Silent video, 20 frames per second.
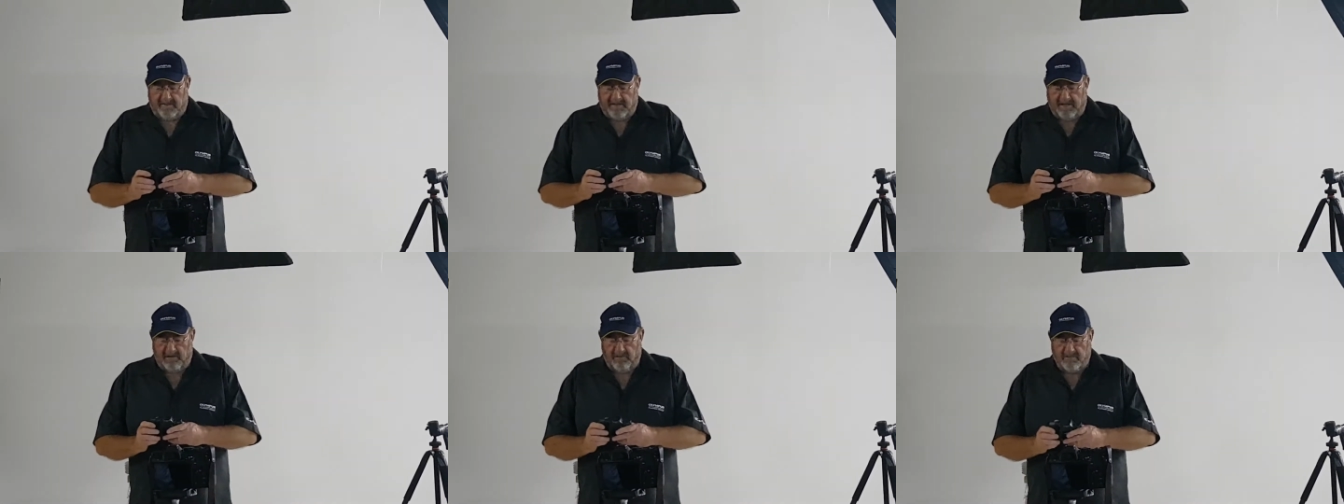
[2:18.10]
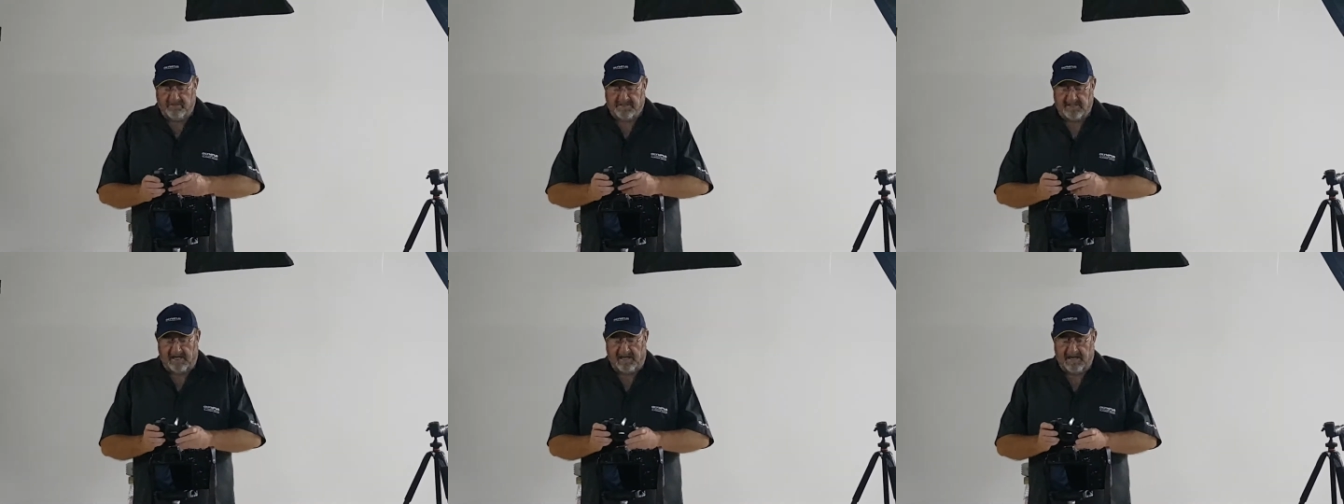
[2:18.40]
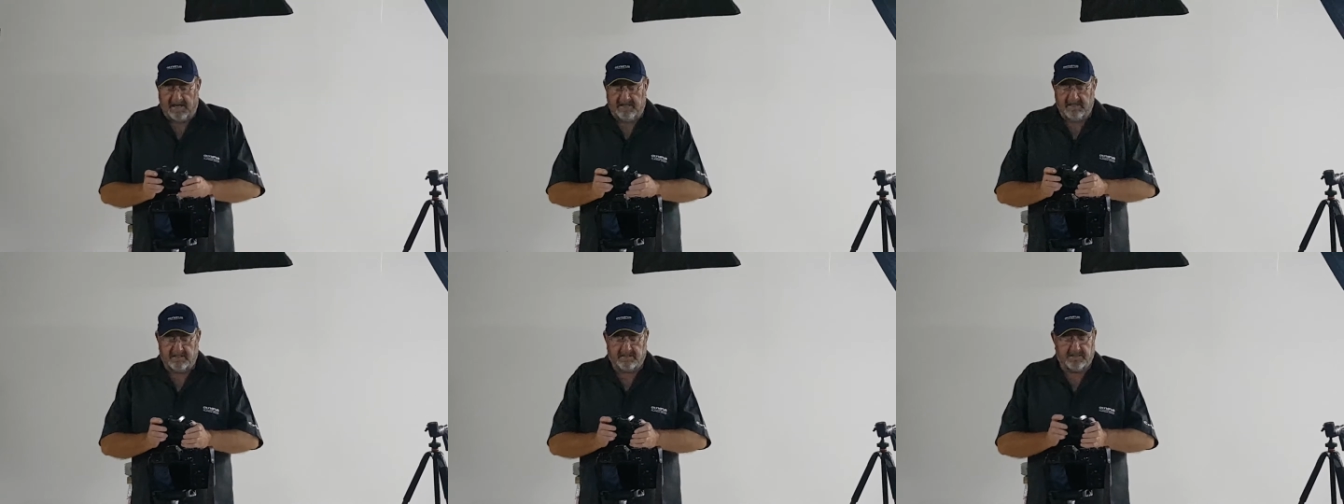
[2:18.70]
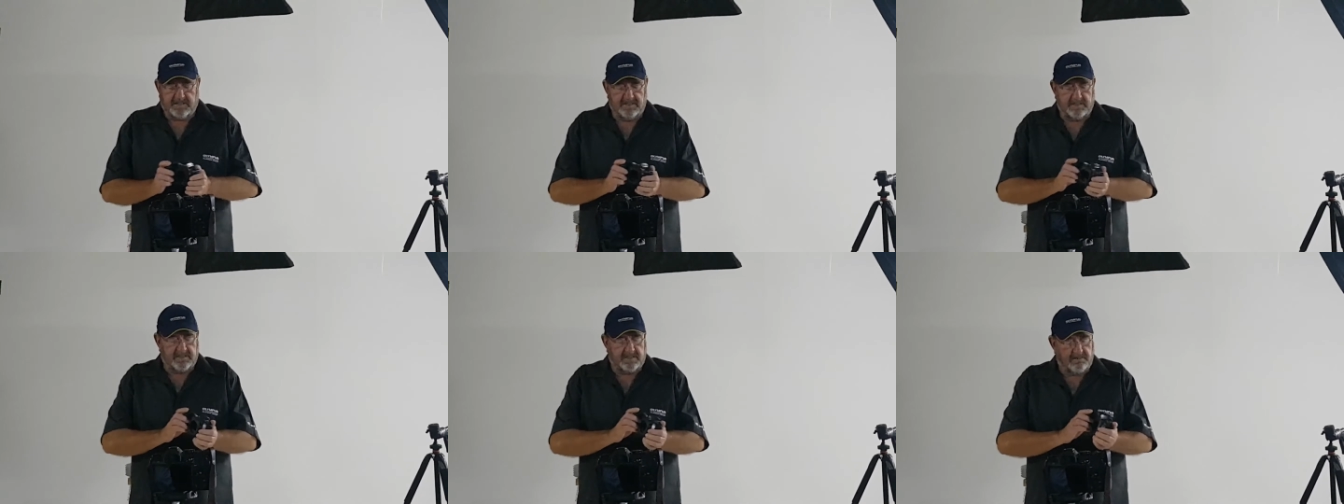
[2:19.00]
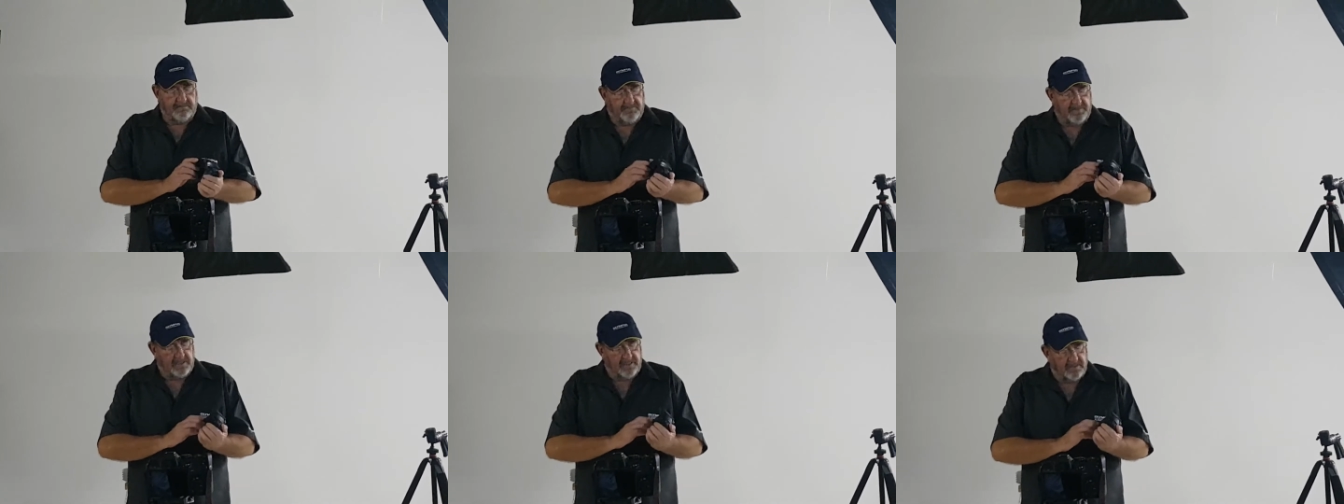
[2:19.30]
They also had a
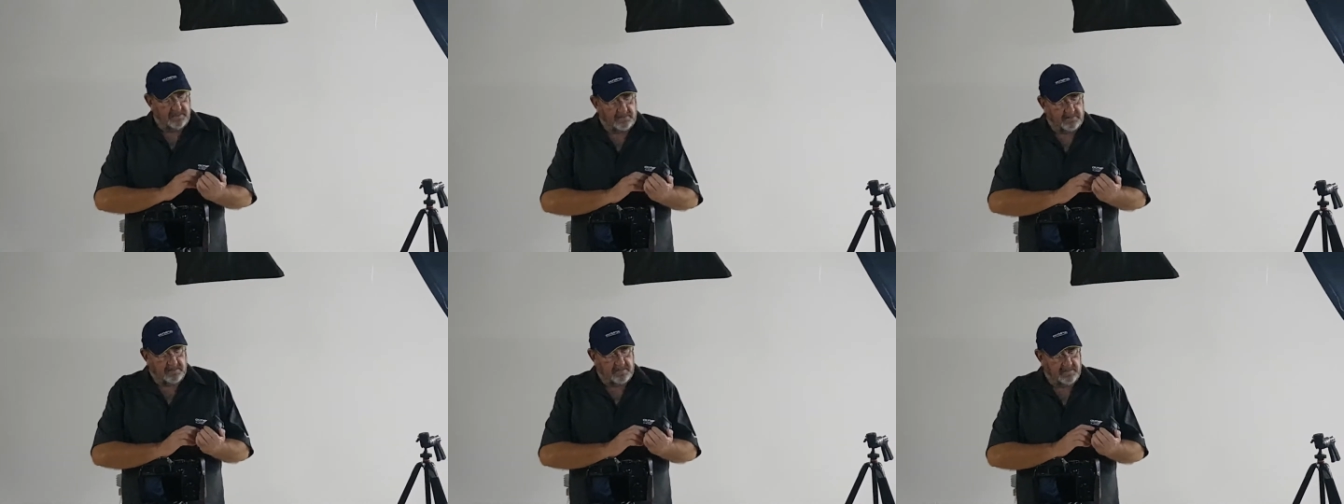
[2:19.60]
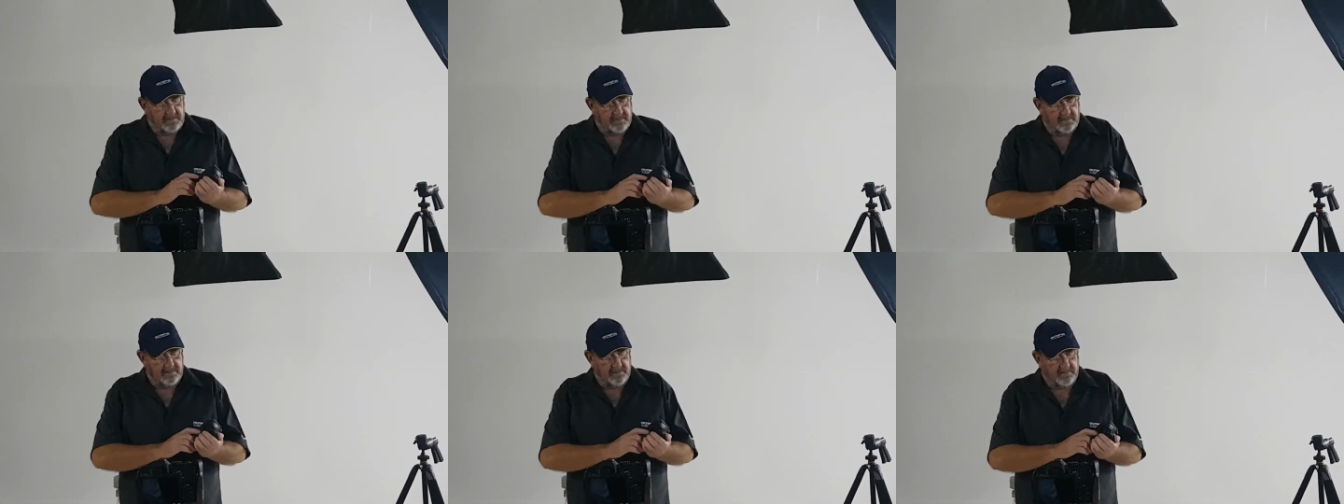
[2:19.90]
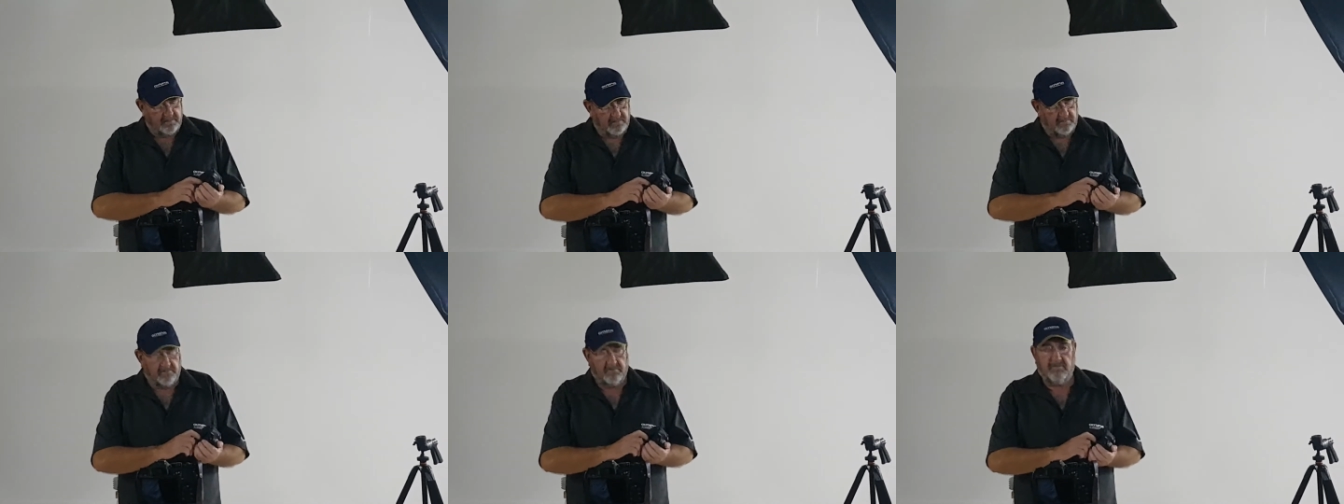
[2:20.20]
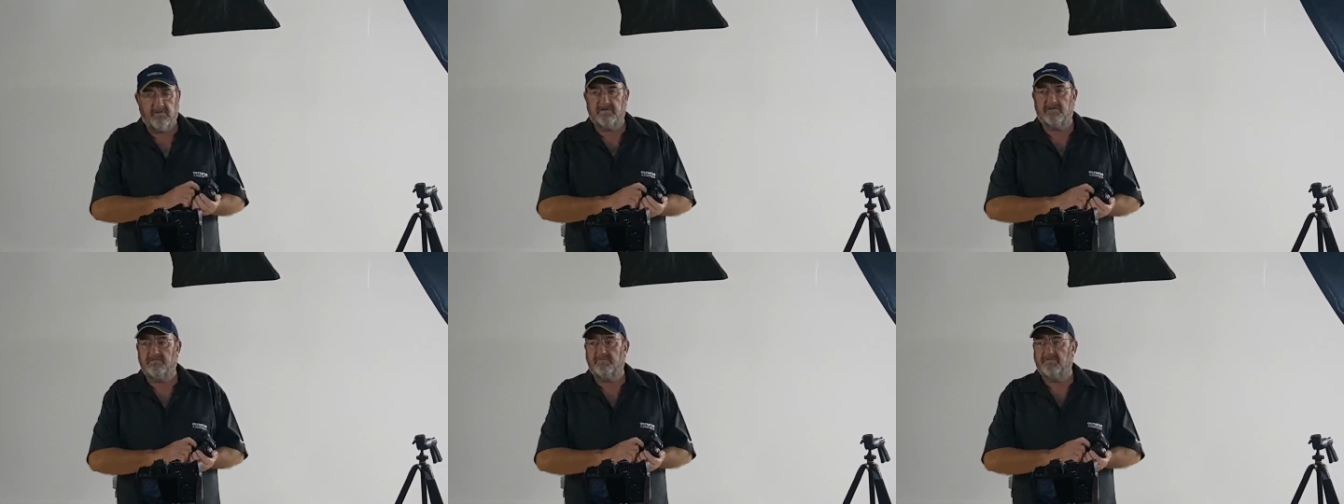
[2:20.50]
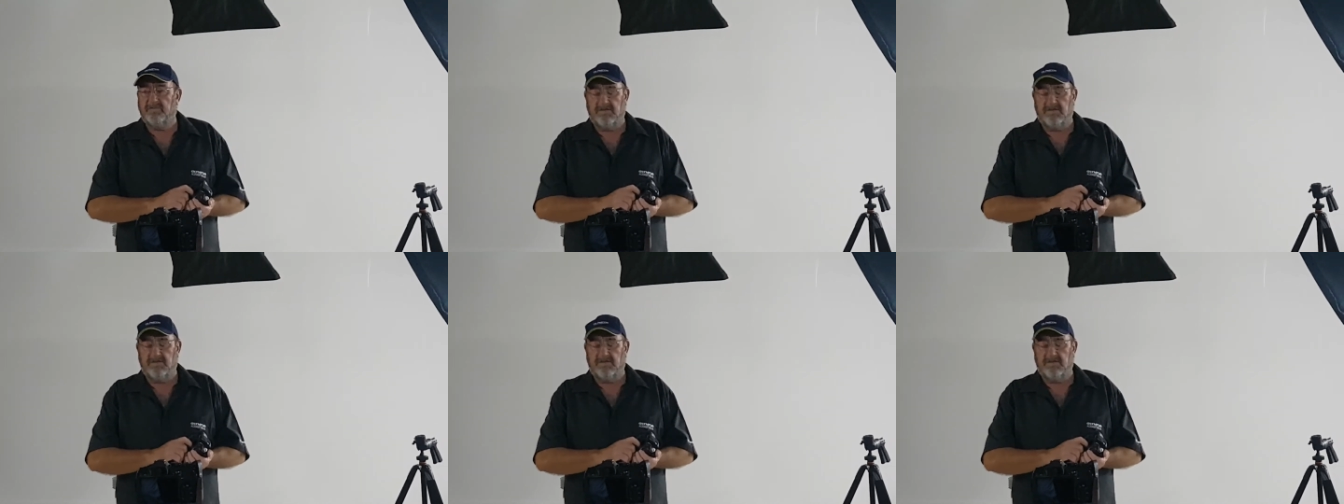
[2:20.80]
system in it, what